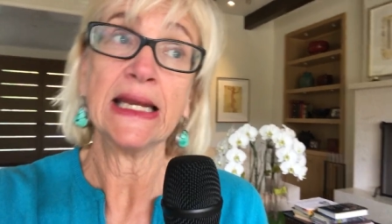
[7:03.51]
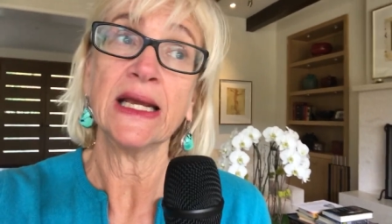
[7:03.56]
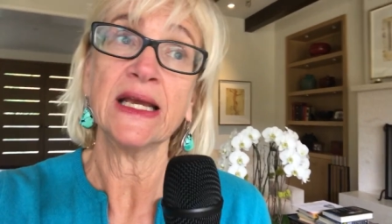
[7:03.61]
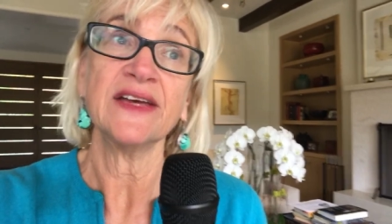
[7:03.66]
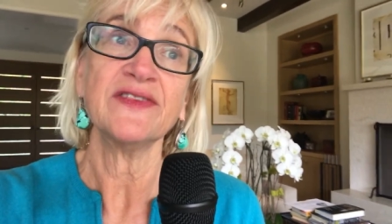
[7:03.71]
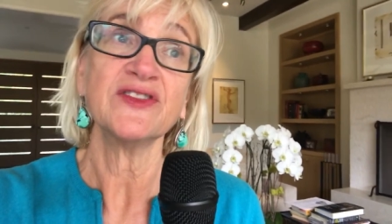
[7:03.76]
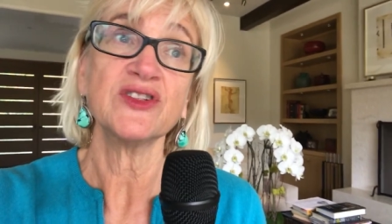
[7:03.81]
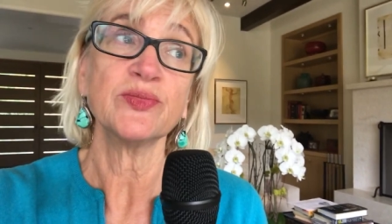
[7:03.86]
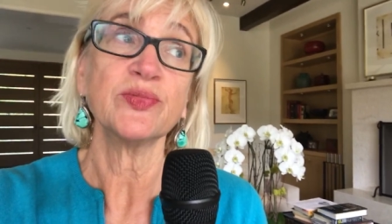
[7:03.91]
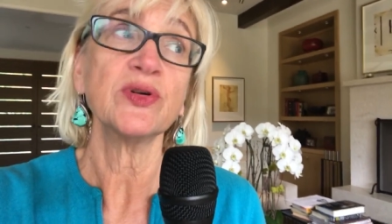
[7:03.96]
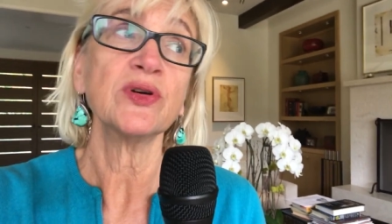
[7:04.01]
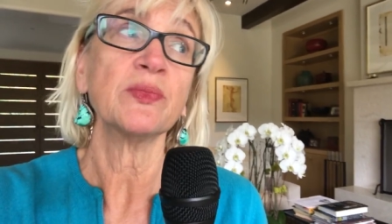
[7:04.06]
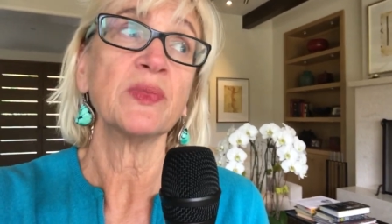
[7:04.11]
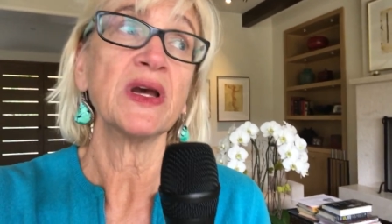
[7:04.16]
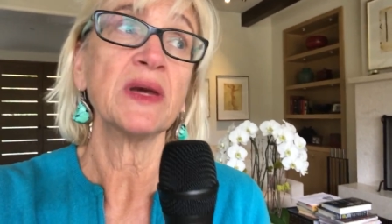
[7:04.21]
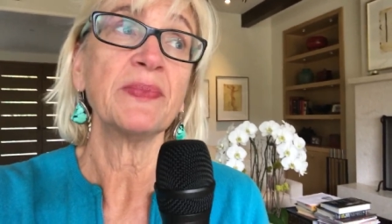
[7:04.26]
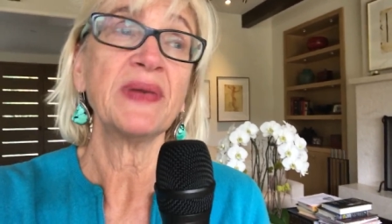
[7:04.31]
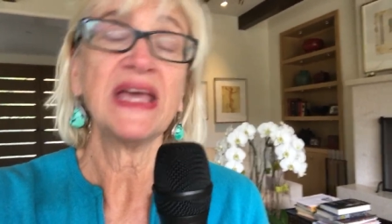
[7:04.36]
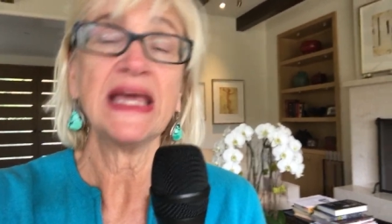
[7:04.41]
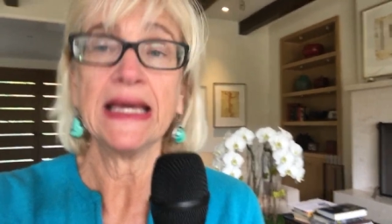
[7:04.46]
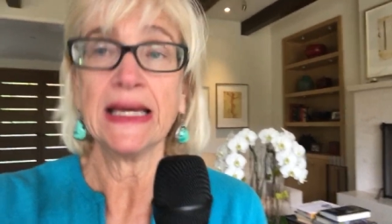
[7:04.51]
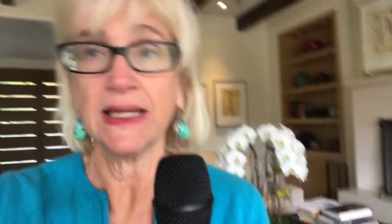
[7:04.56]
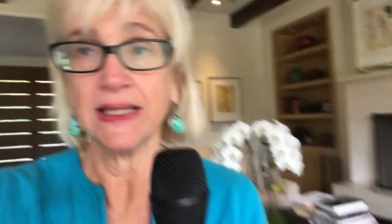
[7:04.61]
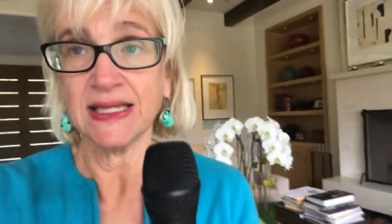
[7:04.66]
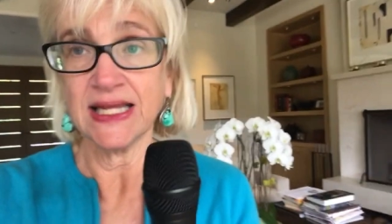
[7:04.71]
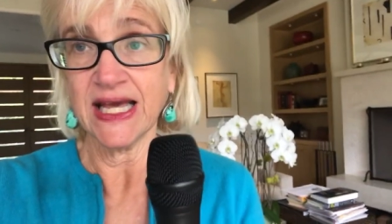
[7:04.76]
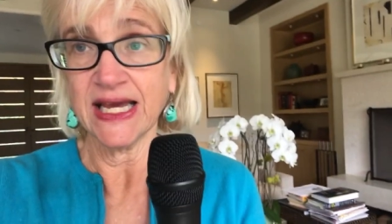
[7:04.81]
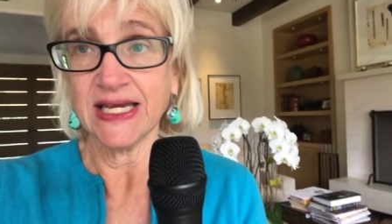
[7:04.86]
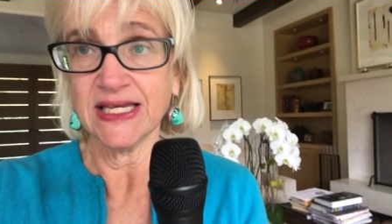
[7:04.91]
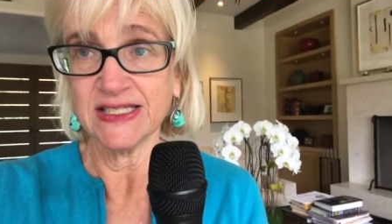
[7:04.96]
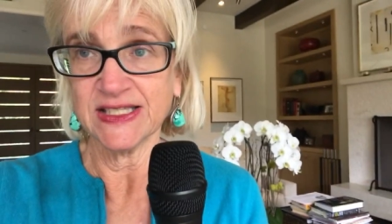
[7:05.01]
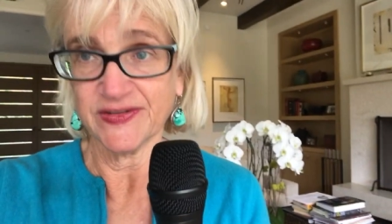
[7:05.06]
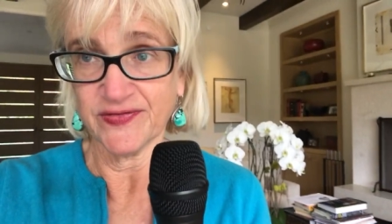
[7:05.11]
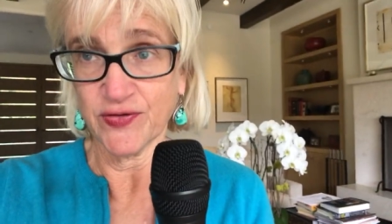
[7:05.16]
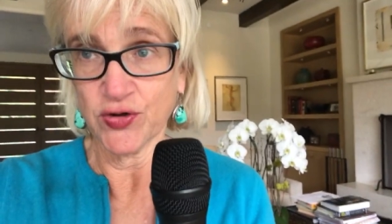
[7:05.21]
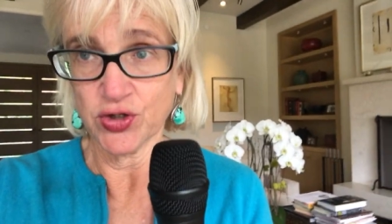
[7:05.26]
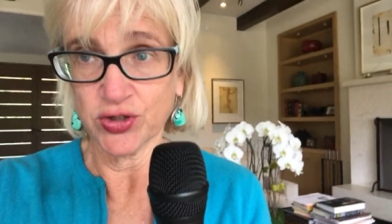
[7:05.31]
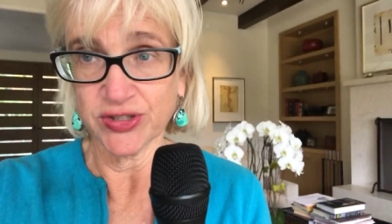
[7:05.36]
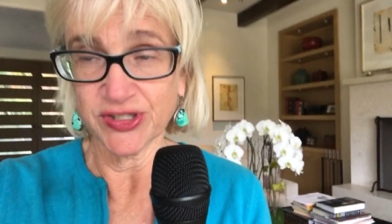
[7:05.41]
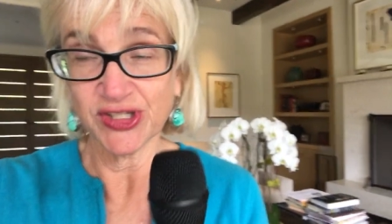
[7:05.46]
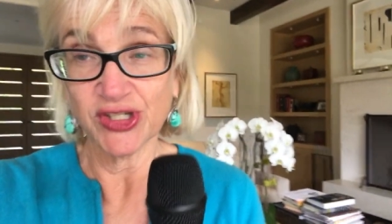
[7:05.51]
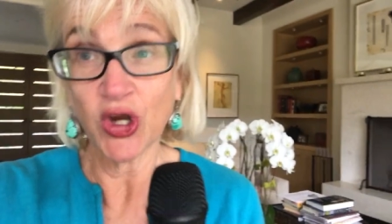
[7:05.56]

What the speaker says: I have to put my paying clients first.